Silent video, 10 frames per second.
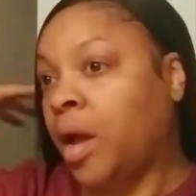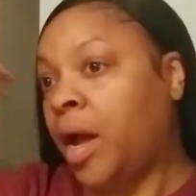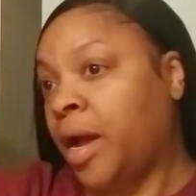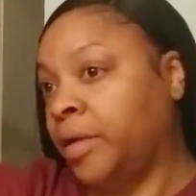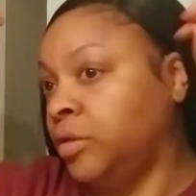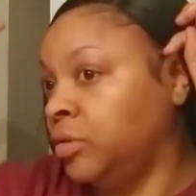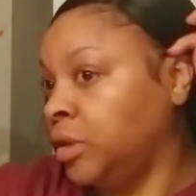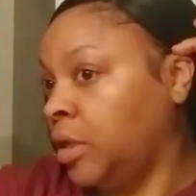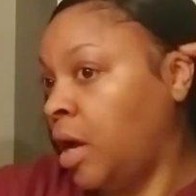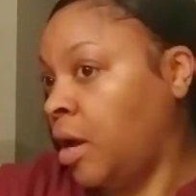I use
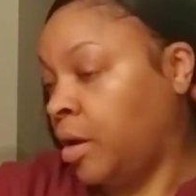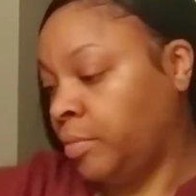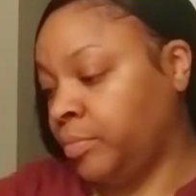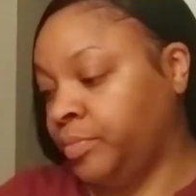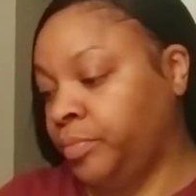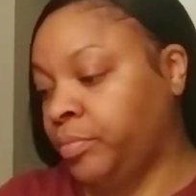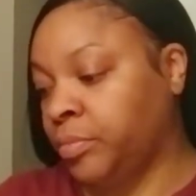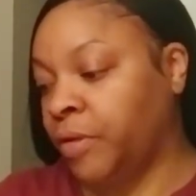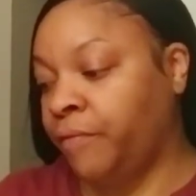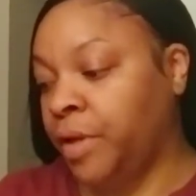a
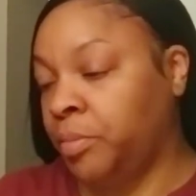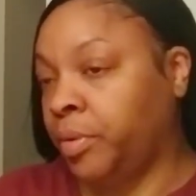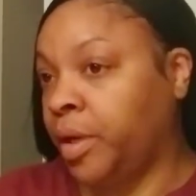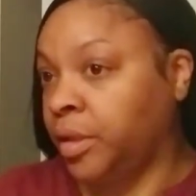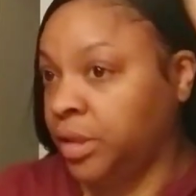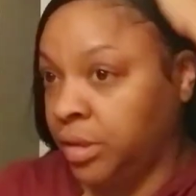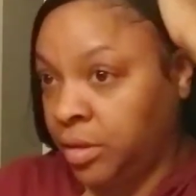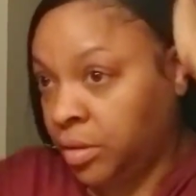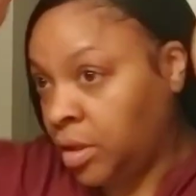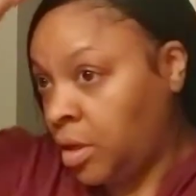vent brush
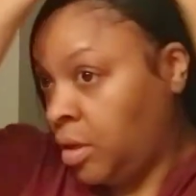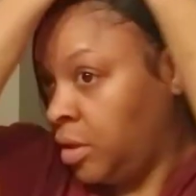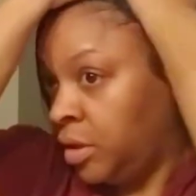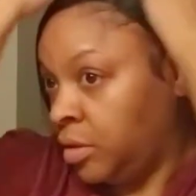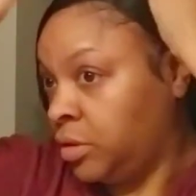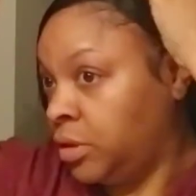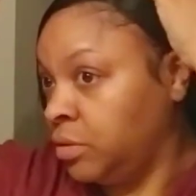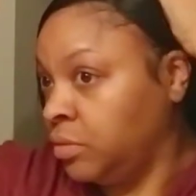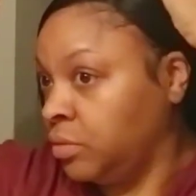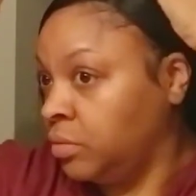
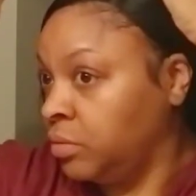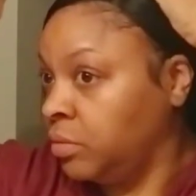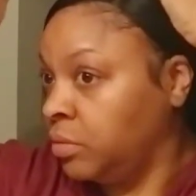to,